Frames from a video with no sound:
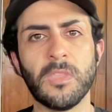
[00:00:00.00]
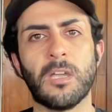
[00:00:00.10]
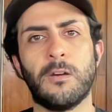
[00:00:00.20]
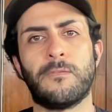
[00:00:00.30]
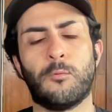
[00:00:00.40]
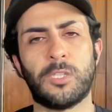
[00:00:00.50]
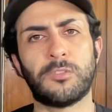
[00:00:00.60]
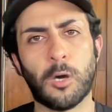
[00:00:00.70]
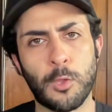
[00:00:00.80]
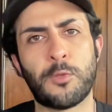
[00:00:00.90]
of what
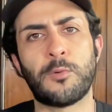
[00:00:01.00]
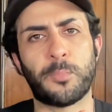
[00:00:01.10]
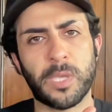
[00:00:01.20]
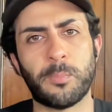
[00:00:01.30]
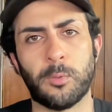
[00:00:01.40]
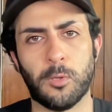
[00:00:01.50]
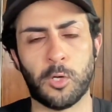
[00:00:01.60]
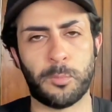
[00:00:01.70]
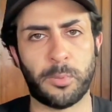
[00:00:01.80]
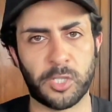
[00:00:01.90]
other people are
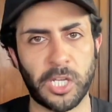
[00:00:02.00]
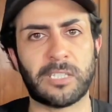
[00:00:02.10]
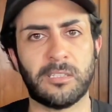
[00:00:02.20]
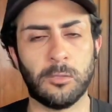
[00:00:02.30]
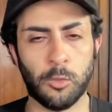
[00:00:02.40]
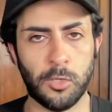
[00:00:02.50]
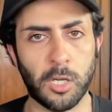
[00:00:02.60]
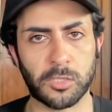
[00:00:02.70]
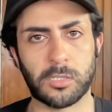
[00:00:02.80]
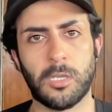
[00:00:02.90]
projecting on
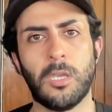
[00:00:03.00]
us.